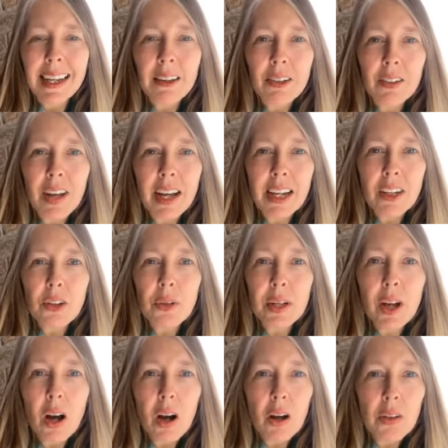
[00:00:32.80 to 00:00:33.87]
getting outside and
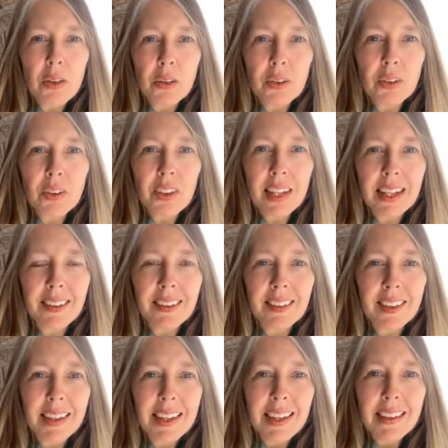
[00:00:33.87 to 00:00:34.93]
doing all those
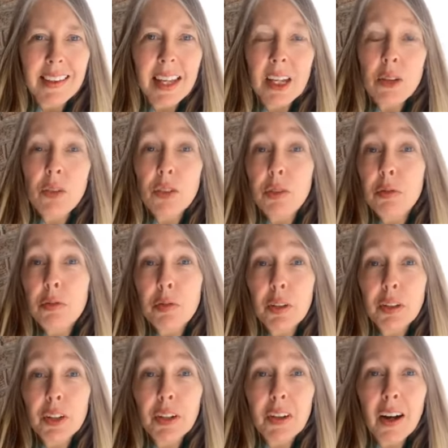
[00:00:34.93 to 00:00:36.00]
things that used to
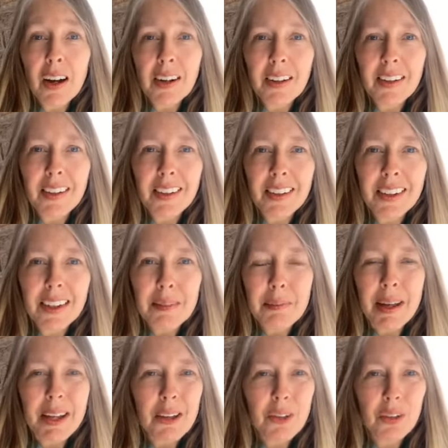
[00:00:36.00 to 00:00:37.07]
fill your heart,
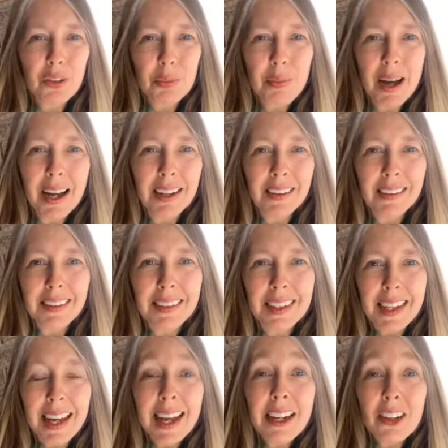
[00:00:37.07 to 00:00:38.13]
make you
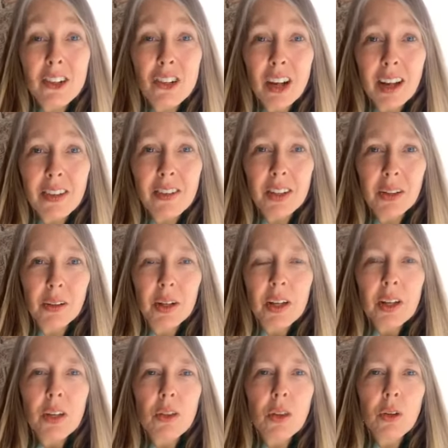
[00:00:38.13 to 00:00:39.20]
smile, energize you.
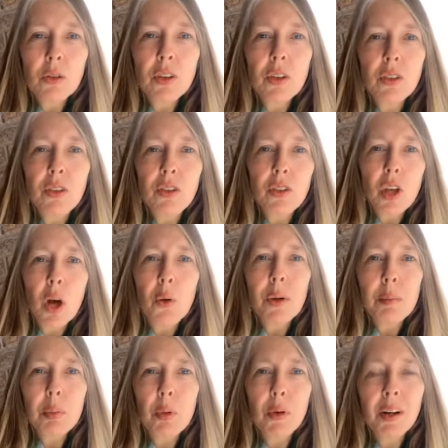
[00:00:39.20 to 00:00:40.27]
Those are
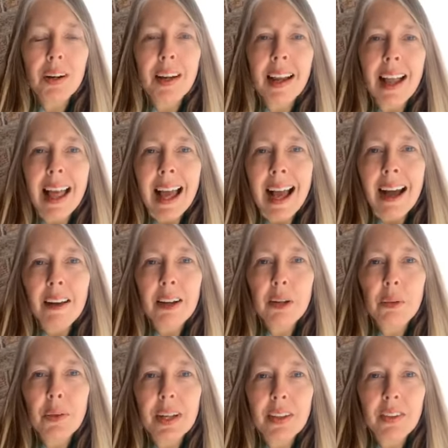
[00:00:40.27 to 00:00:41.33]
so important.
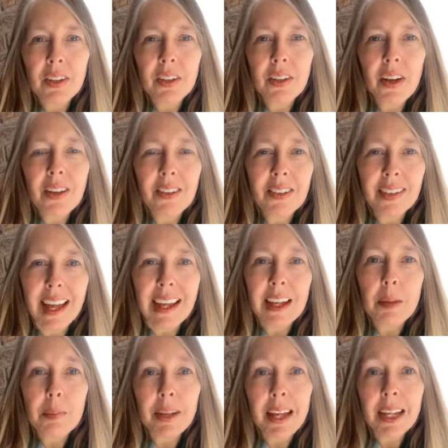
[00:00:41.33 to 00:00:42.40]
How did we as adults
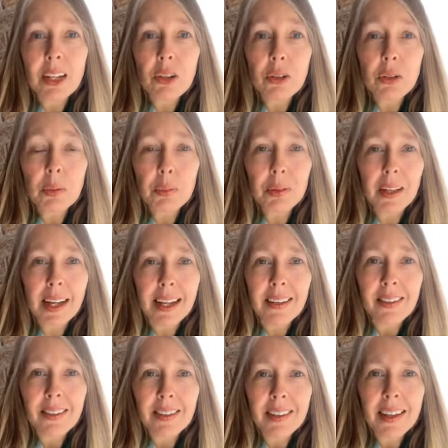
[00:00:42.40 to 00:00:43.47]
end up getting to a
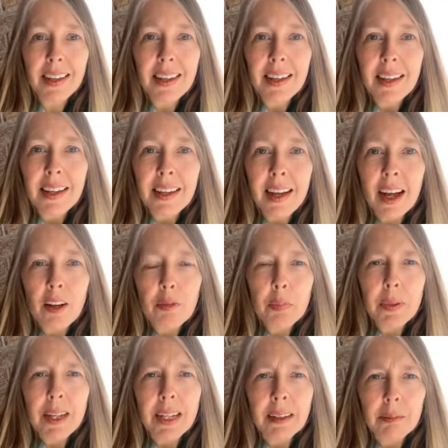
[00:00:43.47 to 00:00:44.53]
place
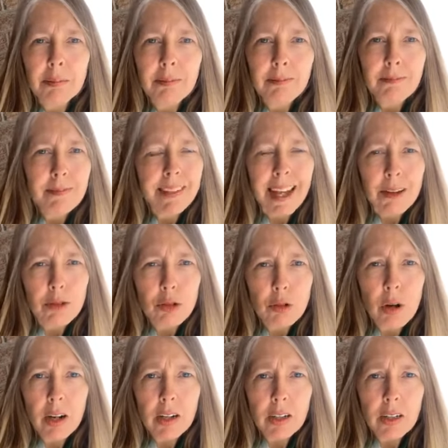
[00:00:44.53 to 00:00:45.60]
of being
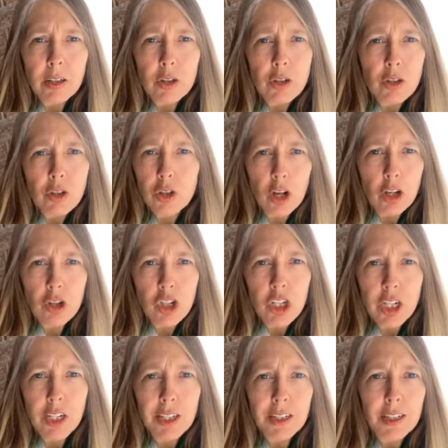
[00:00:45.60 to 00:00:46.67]
downtrodden and
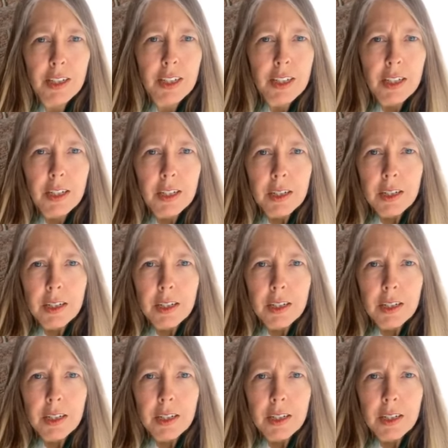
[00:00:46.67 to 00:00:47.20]
stodgy and